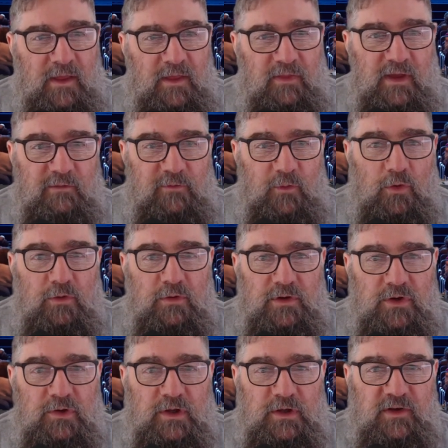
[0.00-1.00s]
Therefore,
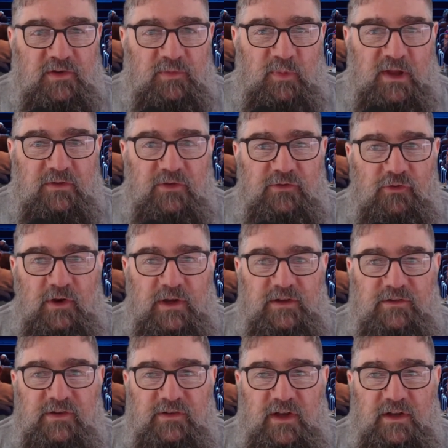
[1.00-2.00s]
you can expect the
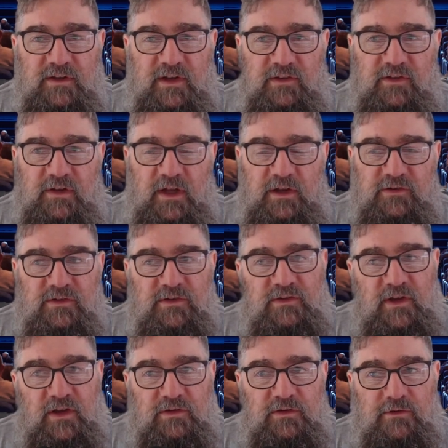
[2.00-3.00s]
trains to say destinations
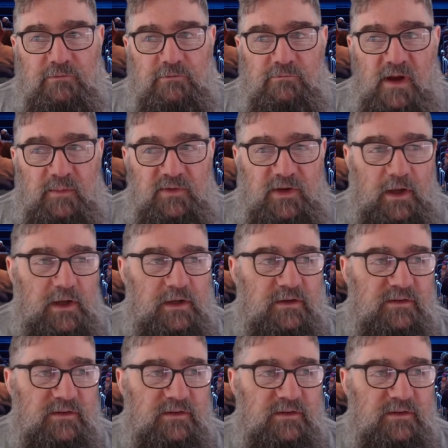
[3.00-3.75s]
such as Ramsgate,